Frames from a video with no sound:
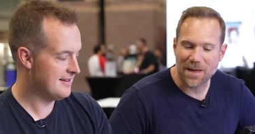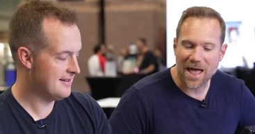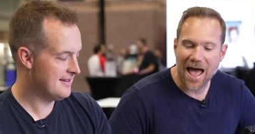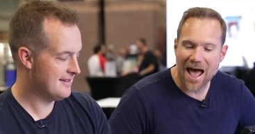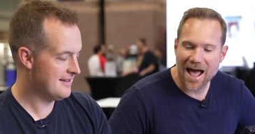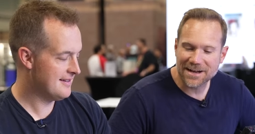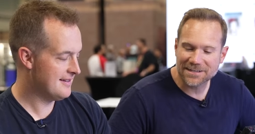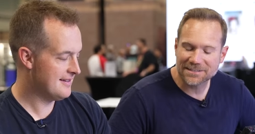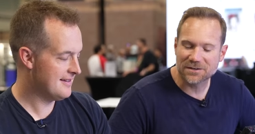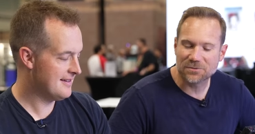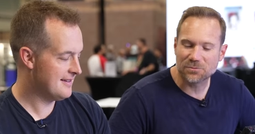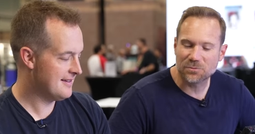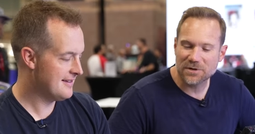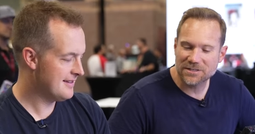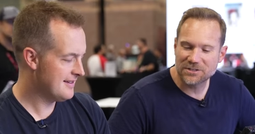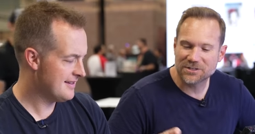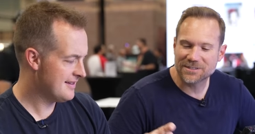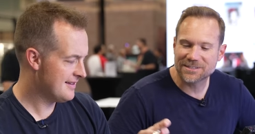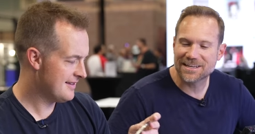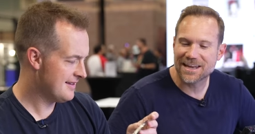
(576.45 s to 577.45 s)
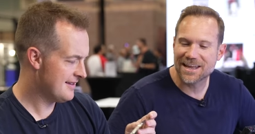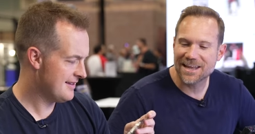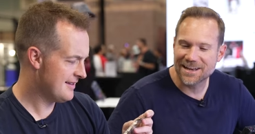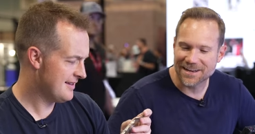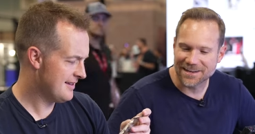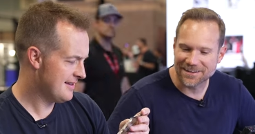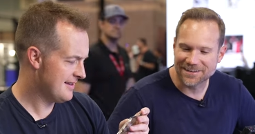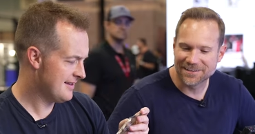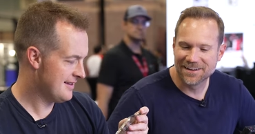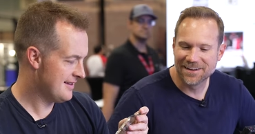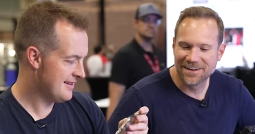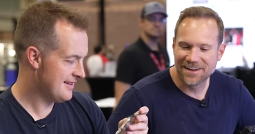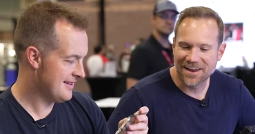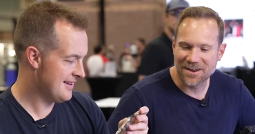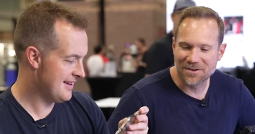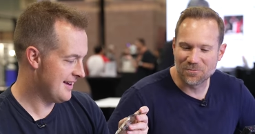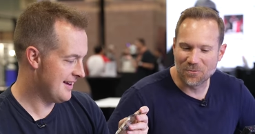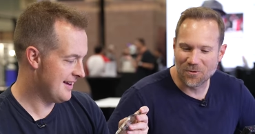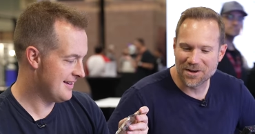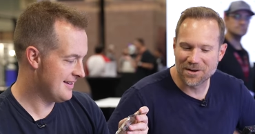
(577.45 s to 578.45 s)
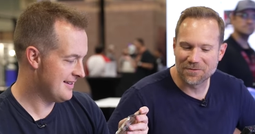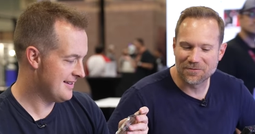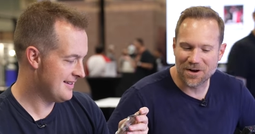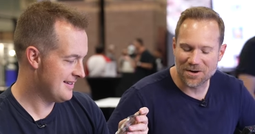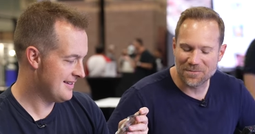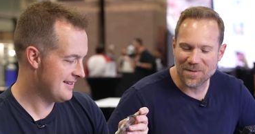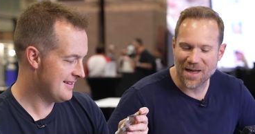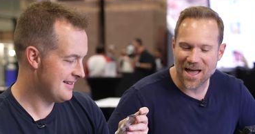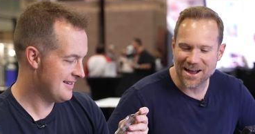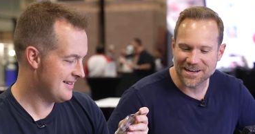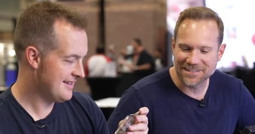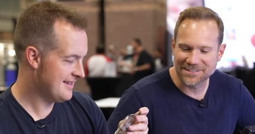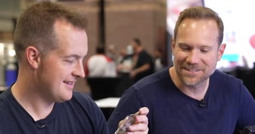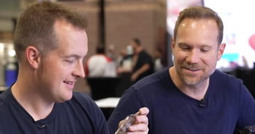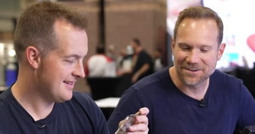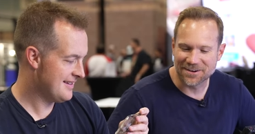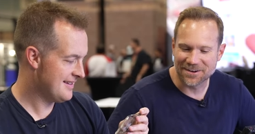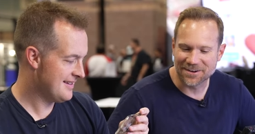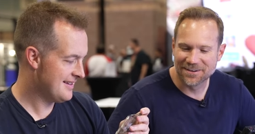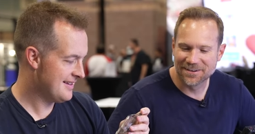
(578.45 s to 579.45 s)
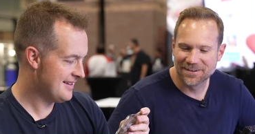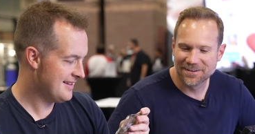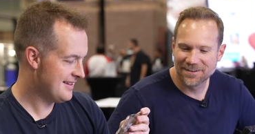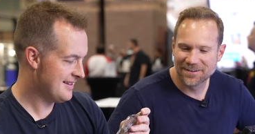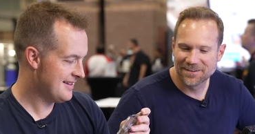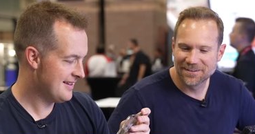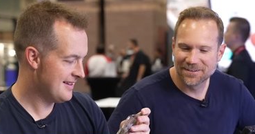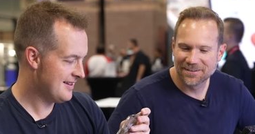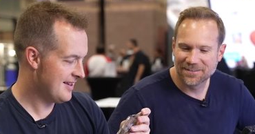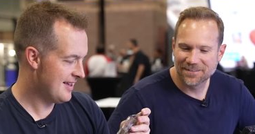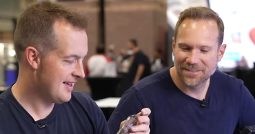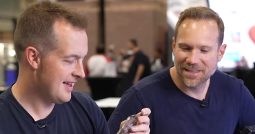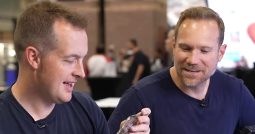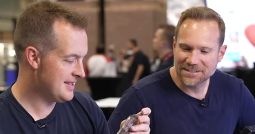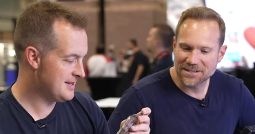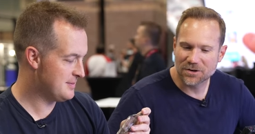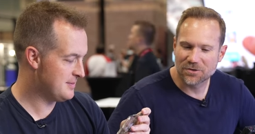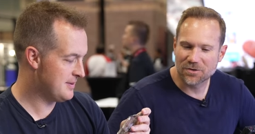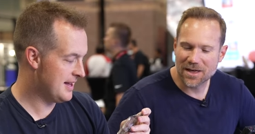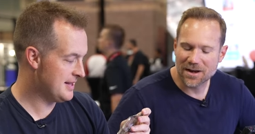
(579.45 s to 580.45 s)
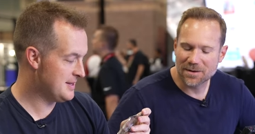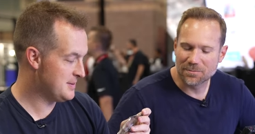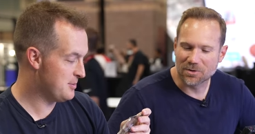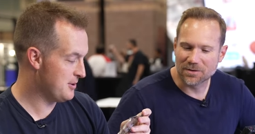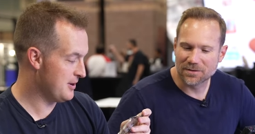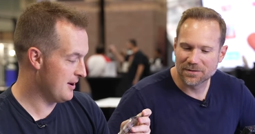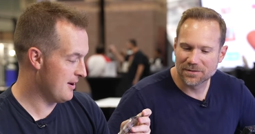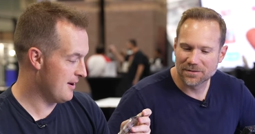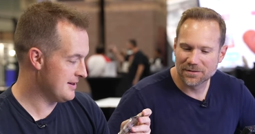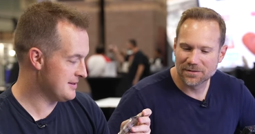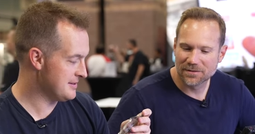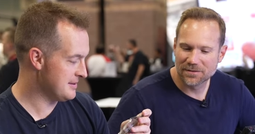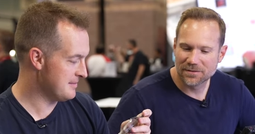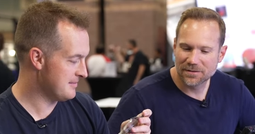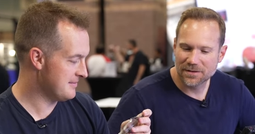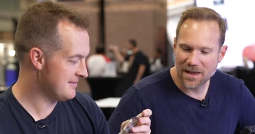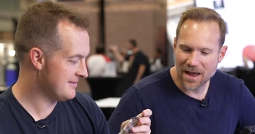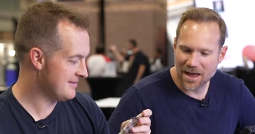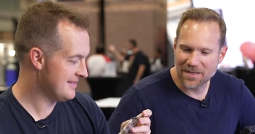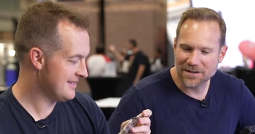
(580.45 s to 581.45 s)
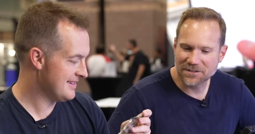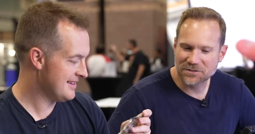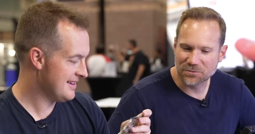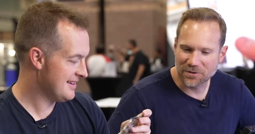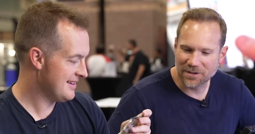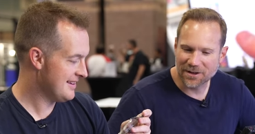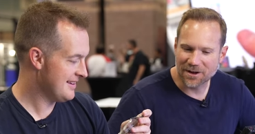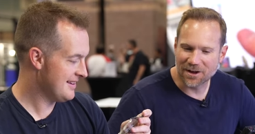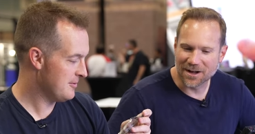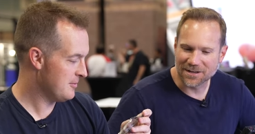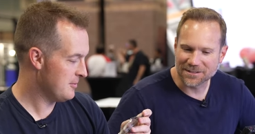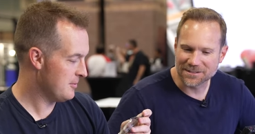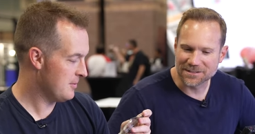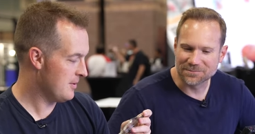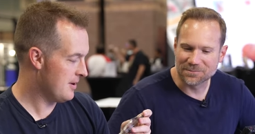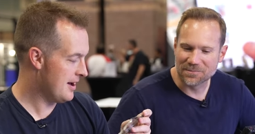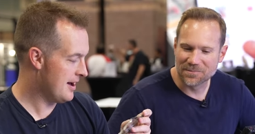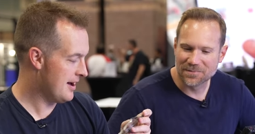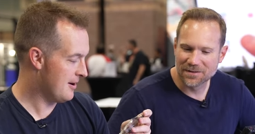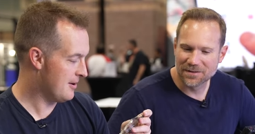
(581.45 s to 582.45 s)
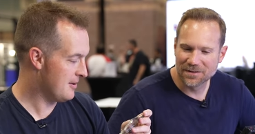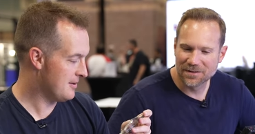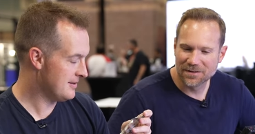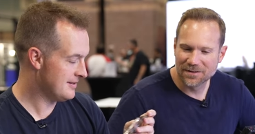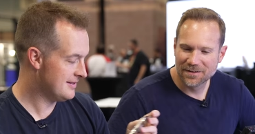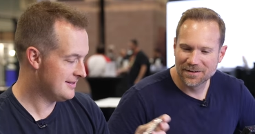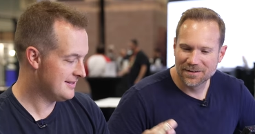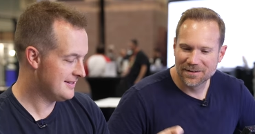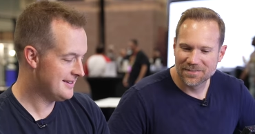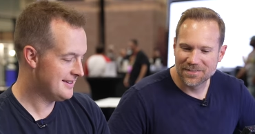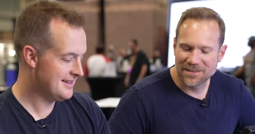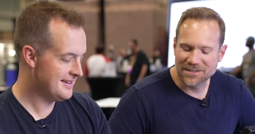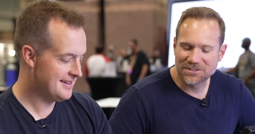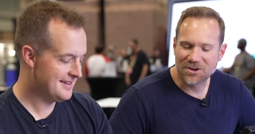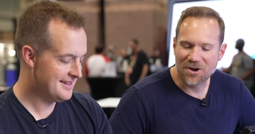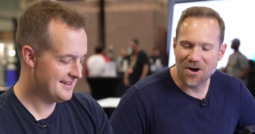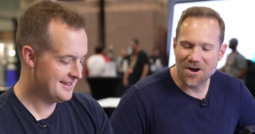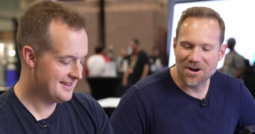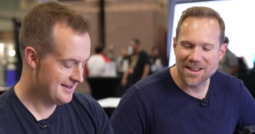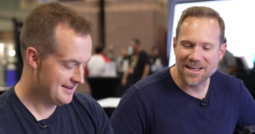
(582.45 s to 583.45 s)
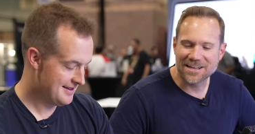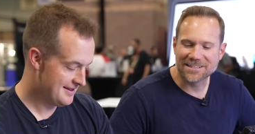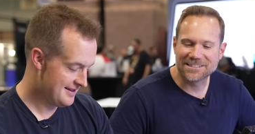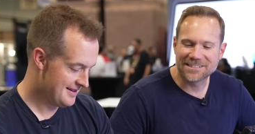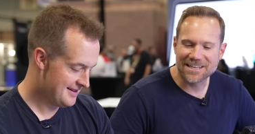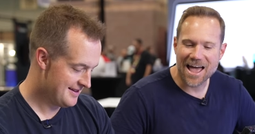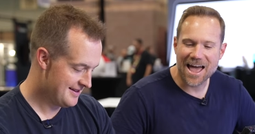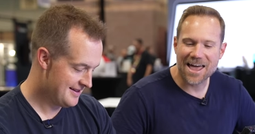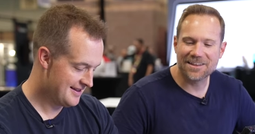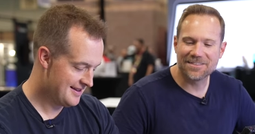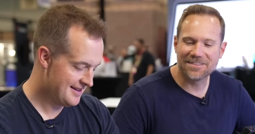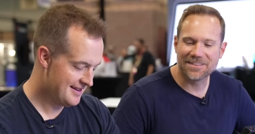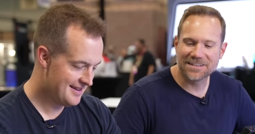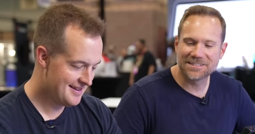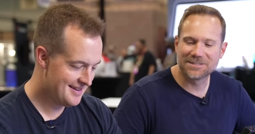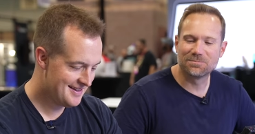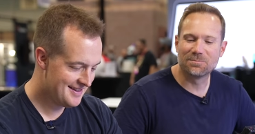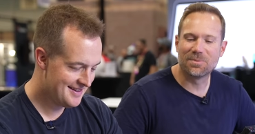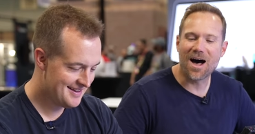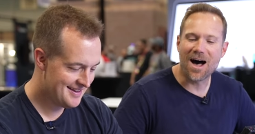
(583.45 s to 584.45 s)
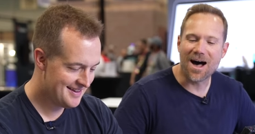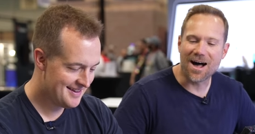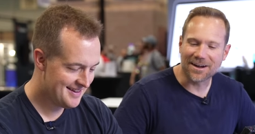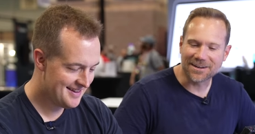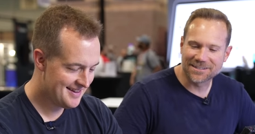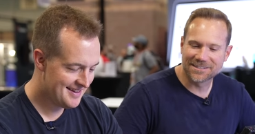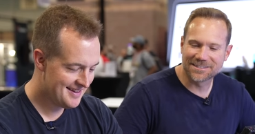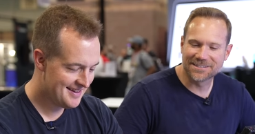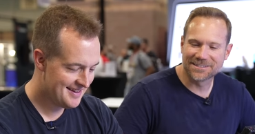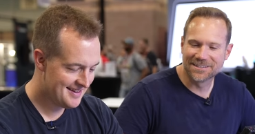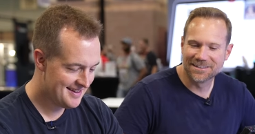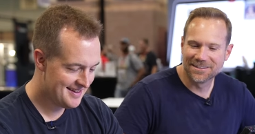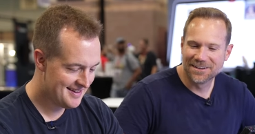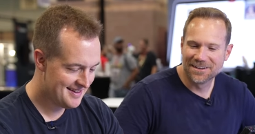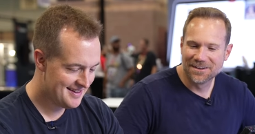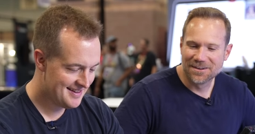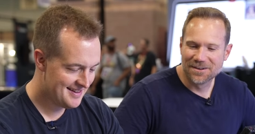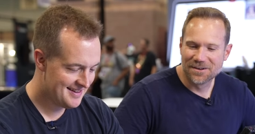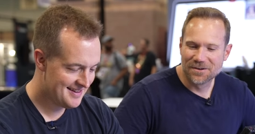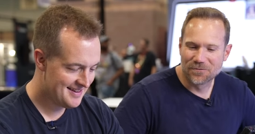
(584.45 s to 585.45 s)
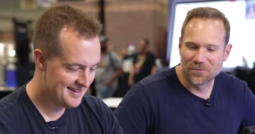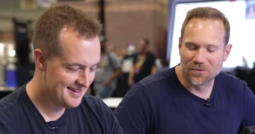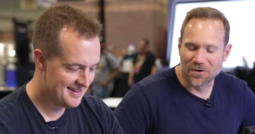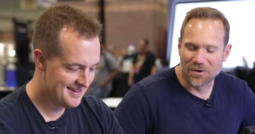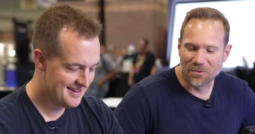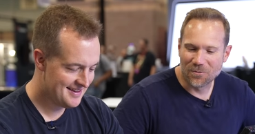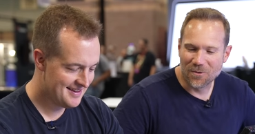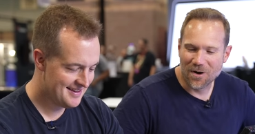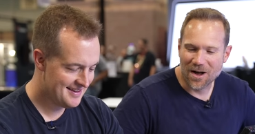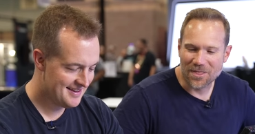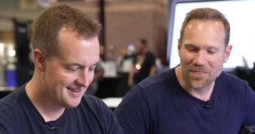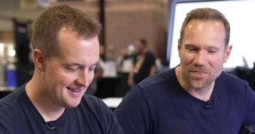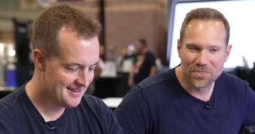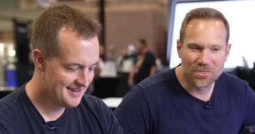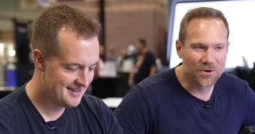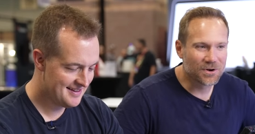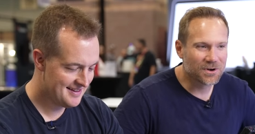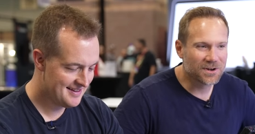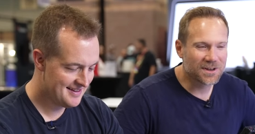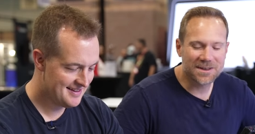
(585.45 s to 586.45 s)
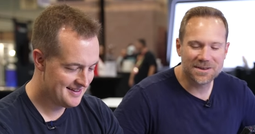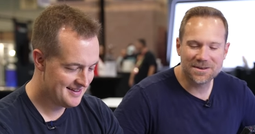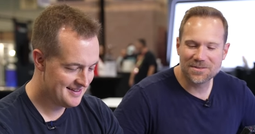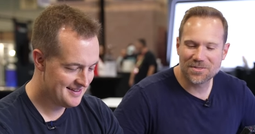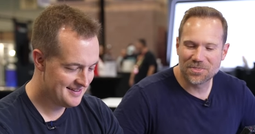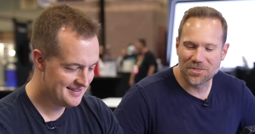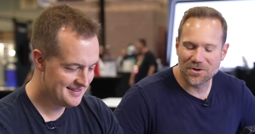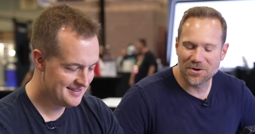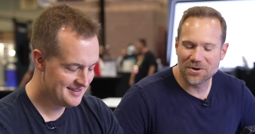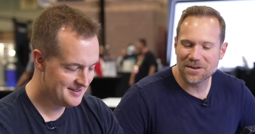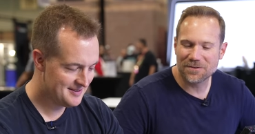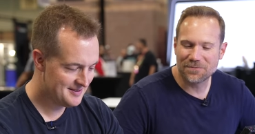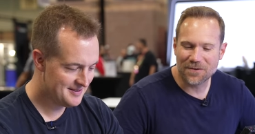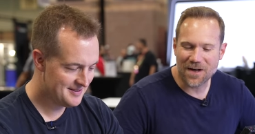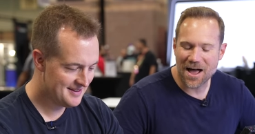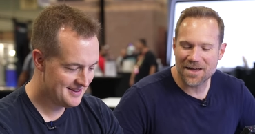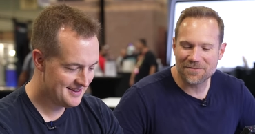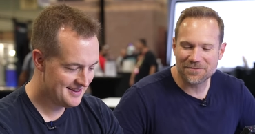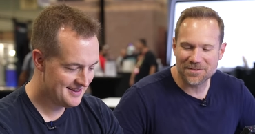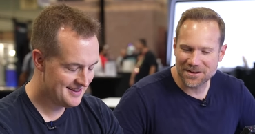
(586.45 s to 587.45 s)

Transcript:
Speaker 1: packs, and we just hit it in yeah. one of our packs here. That's, that's, incredible. That's pretty awesome. Yeah, that's really awesome. Wow. This card has sat in this box for what, 30, 35